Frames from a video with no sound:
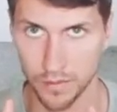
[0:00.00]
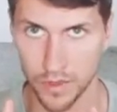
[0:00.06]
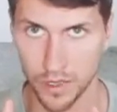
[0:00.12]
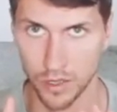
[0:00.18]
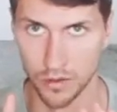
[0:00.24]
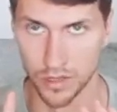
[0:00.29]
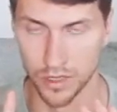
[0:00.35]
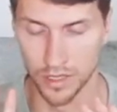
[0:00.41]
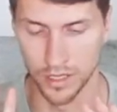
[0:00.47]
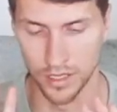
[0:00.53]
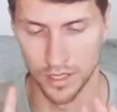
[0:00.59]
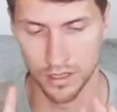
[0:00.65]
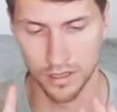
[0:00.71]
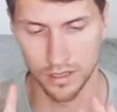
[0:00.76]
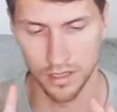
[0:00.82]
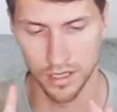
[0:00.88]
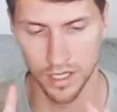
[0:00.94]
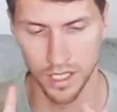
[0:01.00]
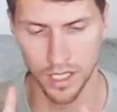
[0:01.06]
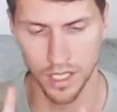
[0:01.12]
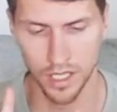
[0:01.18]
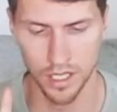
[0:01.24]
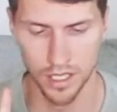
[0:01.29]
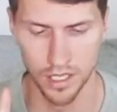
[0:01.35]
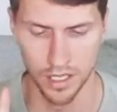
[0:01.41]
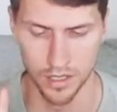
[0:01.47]
Go underneath.
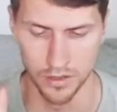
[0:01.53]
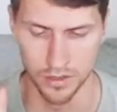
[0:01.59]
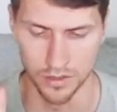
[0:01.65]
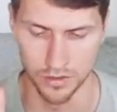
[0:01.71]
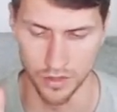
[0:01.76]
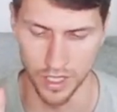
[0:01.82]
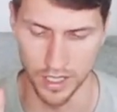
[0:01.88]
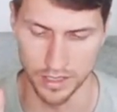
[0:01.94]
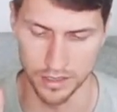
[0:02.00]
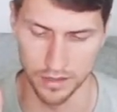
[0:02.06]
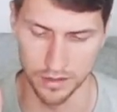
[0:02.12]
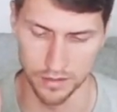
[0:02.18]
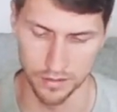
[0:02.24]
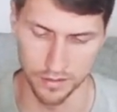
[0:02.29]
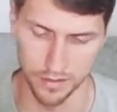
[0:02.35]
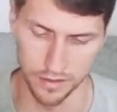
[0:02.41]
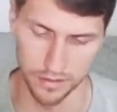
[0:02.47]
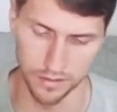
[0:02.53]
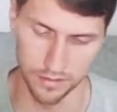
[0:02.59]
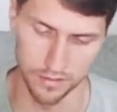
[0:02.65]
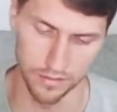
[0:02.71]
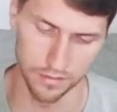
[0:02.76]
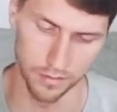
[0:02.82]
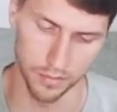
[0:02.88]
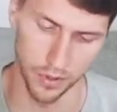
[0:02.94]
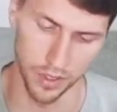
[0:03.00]
Your right
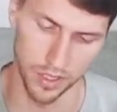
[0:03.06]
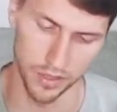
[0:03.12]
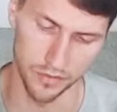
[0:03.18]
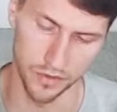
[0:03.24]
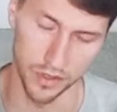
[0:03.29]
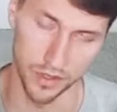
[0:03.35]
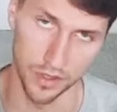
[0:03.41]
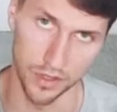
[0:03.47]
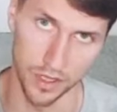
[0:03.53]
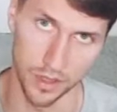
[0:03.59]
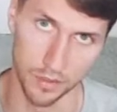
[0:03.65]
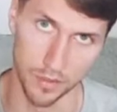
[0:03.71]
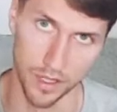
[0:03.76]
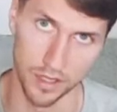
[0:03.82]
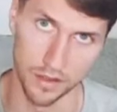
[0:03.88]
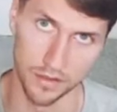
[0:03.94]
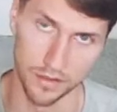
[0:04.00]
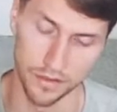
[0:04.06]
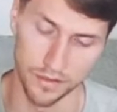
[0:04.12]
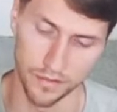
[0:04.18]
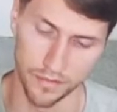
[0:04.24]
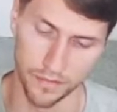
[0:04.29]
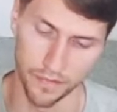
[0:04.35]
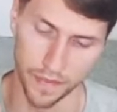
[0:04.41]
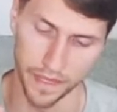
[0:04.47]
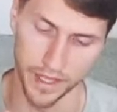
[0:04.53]
pointing finger above,
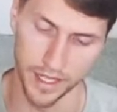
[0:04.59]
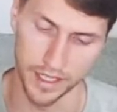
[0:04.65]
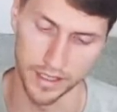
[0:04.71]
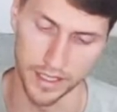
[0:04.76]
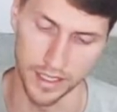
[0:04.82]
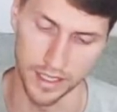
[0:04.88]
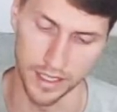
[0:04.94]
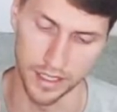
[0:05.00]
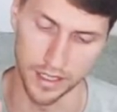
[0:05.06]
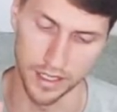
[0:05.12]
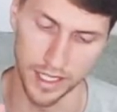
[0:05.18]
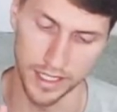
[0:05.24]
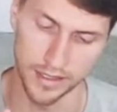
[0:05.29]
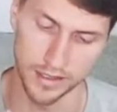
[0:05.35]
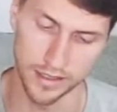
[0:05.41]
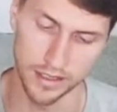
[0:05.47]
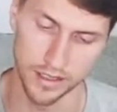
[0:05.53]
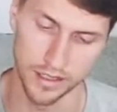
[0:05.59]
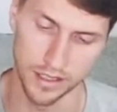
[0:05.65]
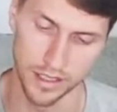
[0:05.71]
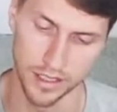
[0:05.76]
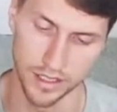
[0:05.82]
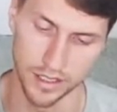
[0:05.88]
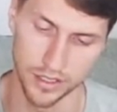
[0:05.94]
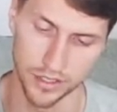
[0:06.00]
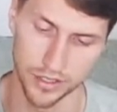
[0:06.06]
and then connect
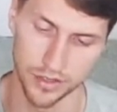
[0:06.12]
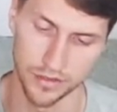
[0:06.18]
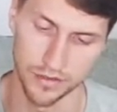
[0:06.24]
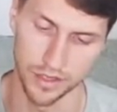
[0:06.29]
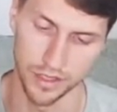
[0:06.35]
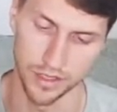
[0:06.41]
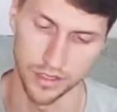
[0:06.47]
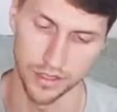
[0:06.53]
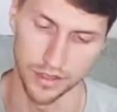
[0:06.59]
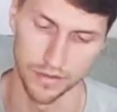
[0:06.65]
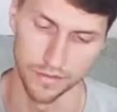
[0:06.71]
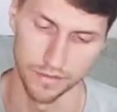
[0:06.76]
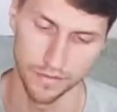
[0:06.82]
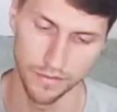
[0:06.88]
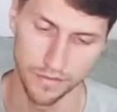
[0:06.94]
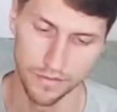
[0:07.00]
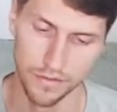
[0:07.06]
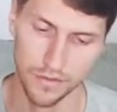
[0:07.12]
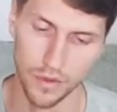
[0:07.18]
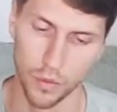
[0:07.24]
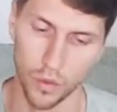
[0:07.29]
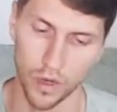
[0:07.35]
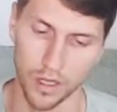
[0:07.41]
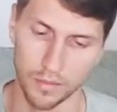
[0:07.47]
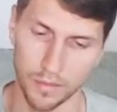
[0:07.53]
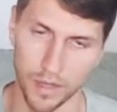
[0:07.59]
each finger
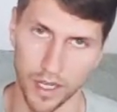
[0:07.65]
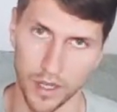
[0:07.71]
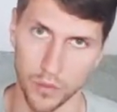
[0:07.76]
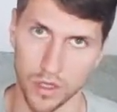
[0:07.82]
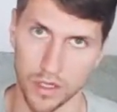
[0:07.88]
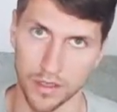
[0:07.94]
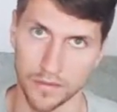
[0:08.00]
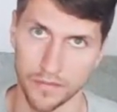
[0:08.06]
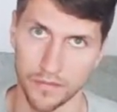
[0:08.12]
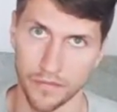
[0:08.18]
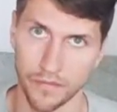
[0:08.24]
one by one.